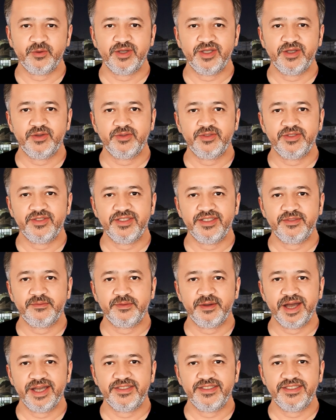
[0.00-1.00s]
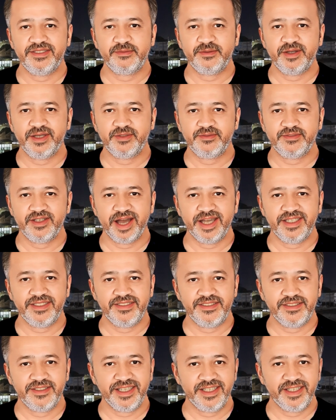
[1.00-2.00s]
reduces the bad smell of
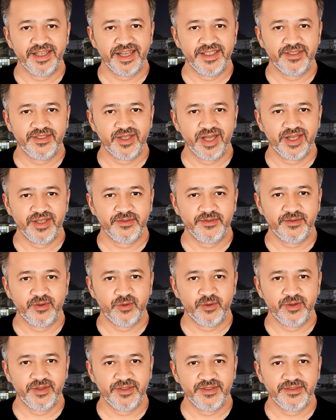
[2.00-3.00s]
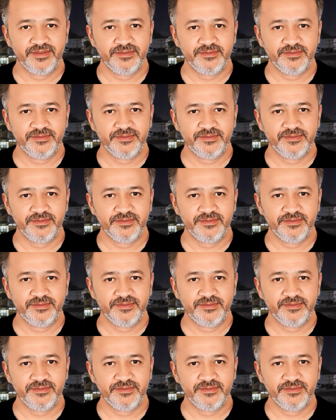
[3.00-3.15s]
gasoline and jet fuel.